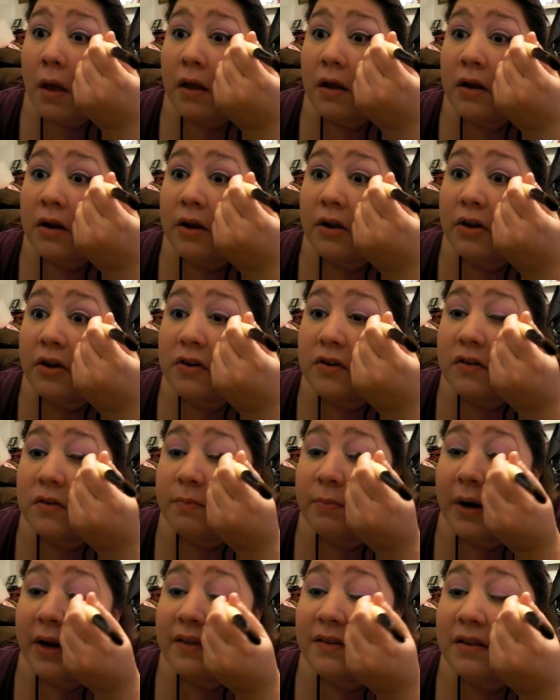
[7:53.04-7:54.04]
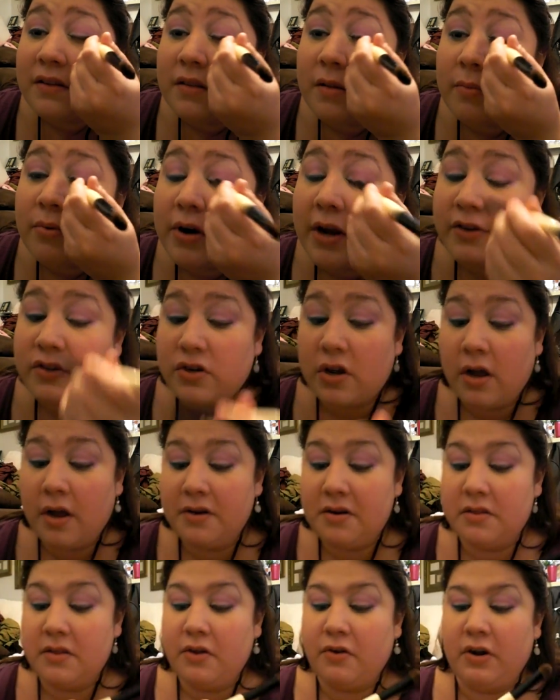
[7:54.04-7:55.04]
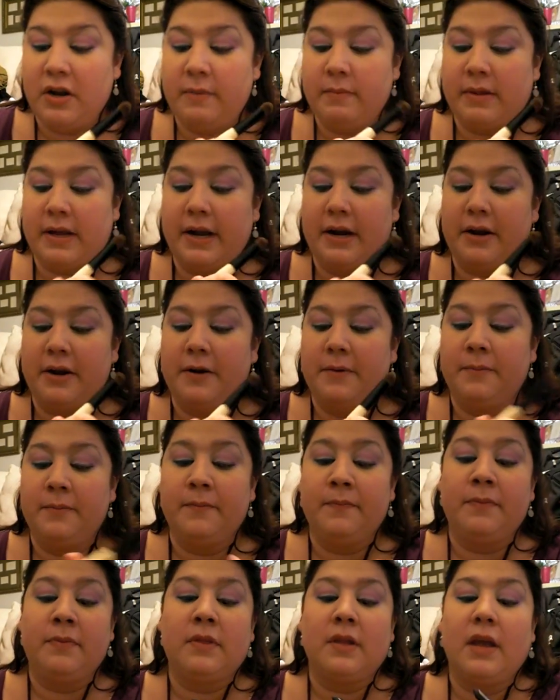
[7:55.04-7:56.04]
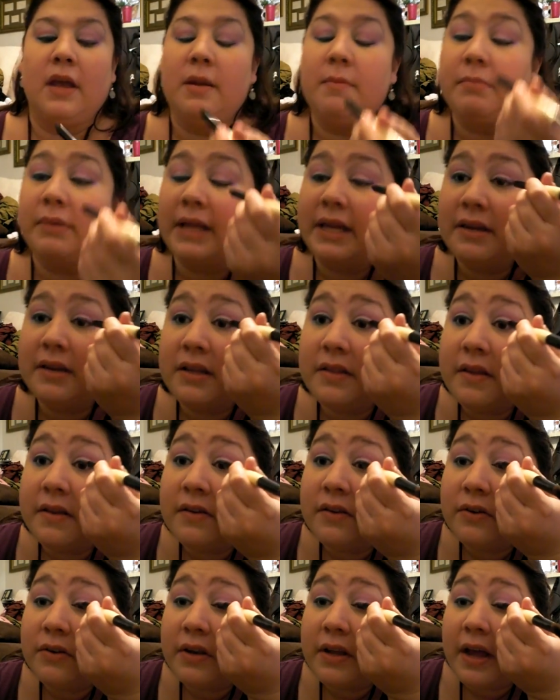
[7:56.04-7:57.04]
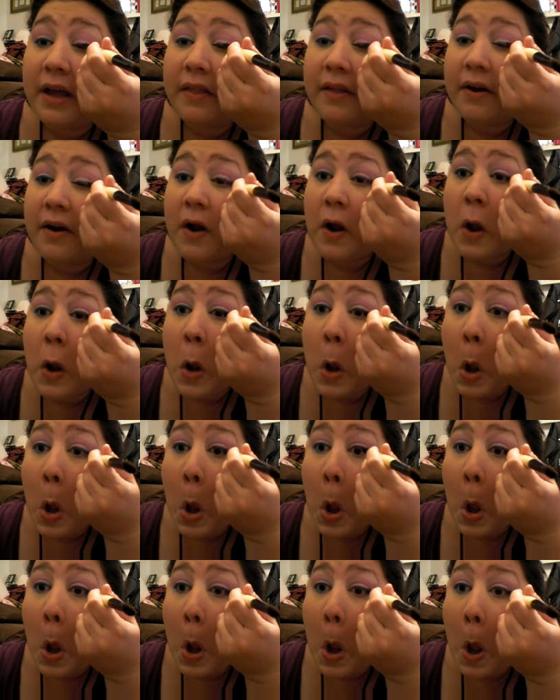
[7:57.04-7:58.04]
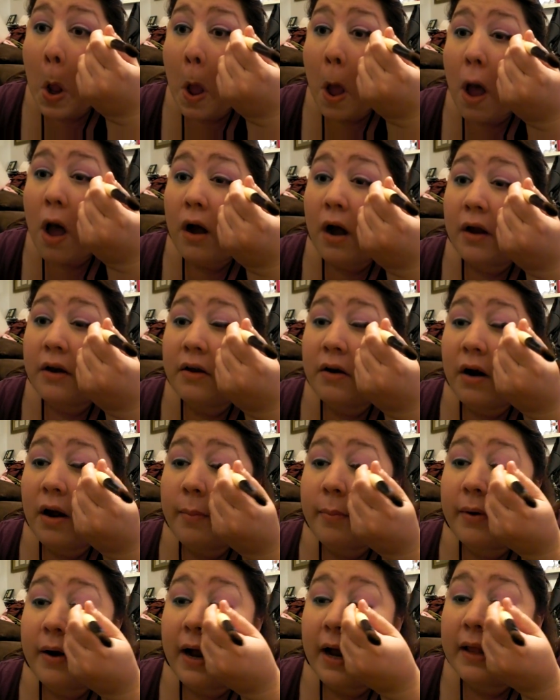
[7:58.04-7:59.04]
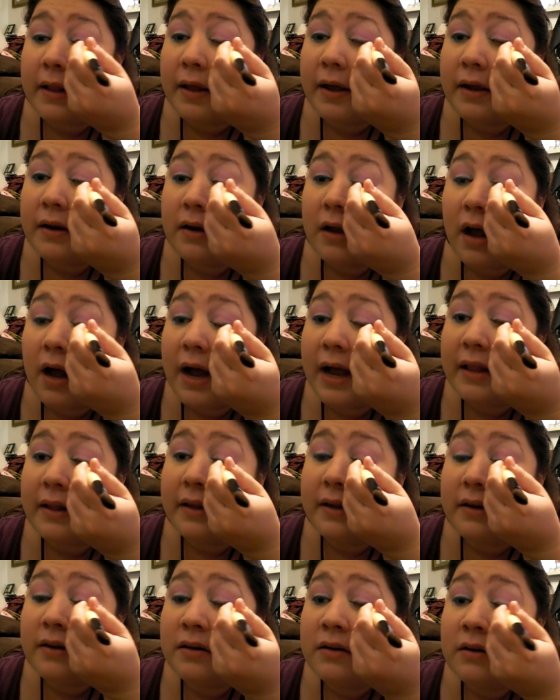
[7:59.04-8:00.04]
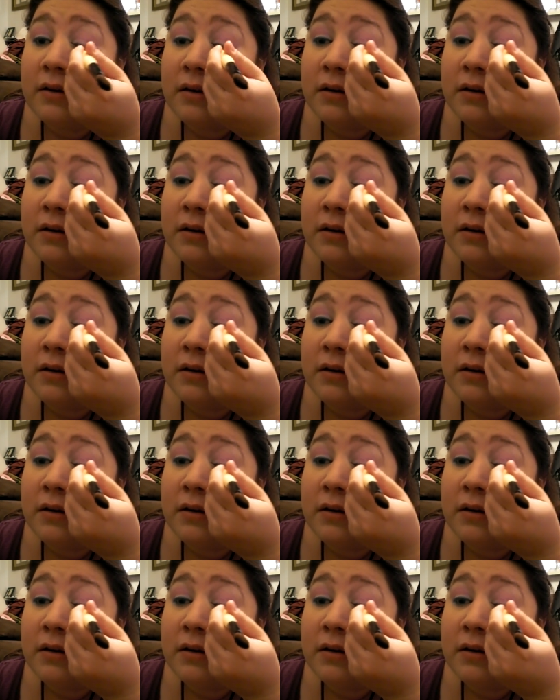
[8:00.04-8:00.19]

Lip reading: You know, you're just pressing the brush onto the cream liner and blending the two together on your upper eyelid.